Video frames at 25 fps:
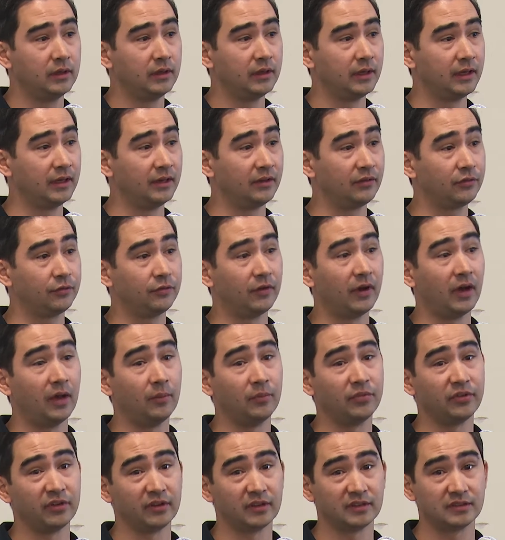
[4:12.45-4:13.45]
in his farm
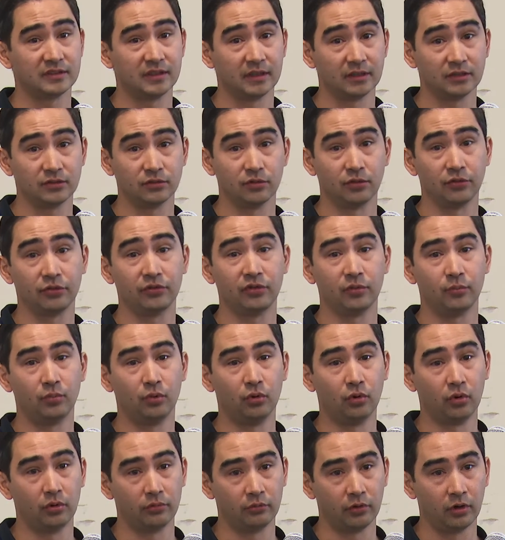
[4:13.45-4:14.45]
success or
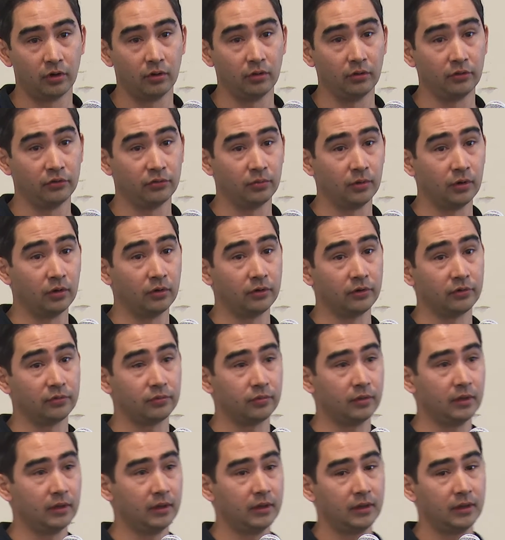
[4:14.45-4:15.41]
support role as well, because